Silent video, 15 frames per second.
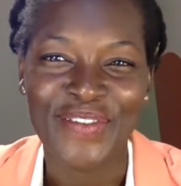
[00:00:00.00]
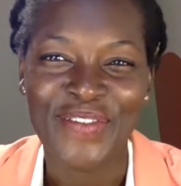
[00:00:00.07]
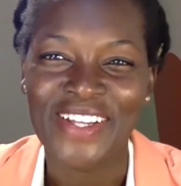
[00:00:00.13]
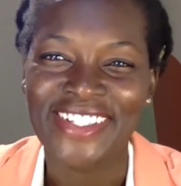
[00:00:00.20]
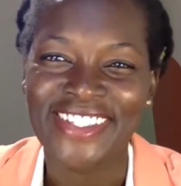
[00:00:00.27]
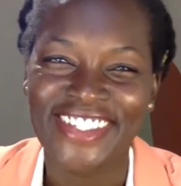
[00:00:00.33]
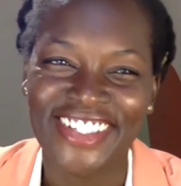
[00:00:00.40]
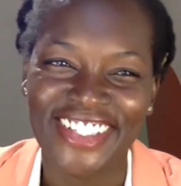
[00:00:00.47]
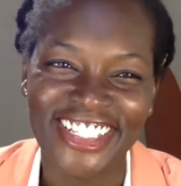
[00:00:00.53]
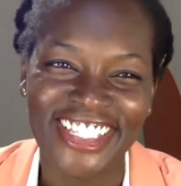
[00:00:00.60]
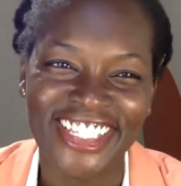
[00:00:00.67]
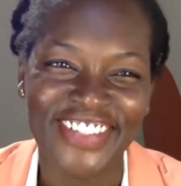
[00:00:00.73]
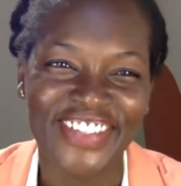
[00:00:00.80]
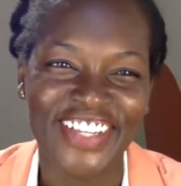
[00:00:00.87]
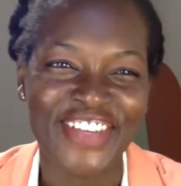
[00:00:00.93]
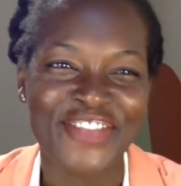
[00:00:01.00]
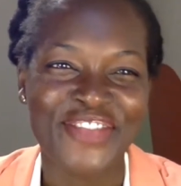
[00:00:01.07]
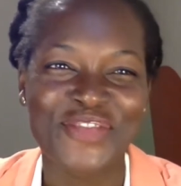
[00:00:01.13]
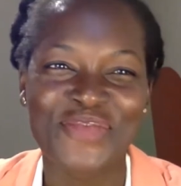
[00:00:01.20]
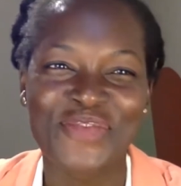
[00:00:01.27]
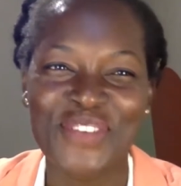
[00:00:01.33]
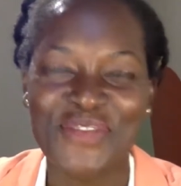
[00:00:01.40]
questions you'll get
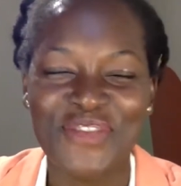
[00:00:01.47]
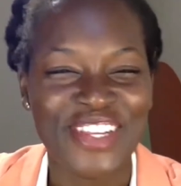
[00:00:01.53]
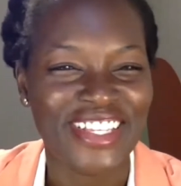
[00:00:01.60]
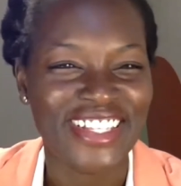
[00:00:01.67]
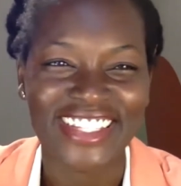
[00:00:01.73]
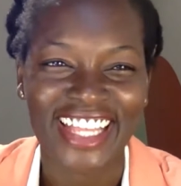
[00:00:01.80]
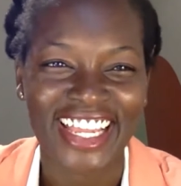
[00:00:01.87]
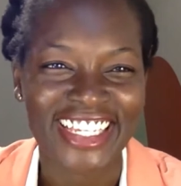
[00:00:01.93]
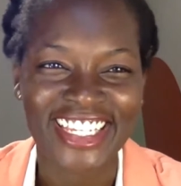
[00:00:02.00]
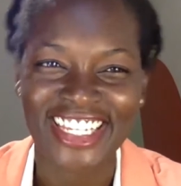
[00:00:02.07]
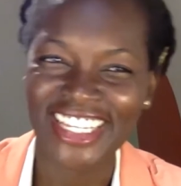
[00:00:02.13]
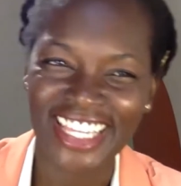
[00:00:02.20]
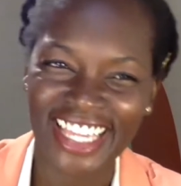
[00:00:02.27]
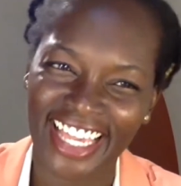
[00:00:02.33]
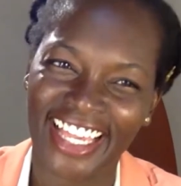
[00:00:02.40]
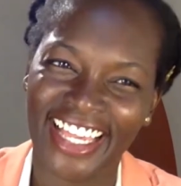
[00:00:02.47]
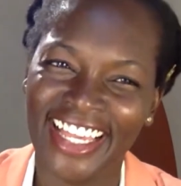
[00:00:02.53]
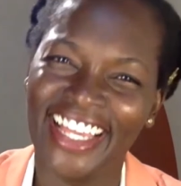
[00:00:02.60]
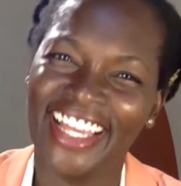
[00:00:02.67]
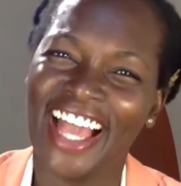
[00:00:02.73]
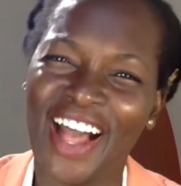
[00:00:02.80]
from people is like, Chike,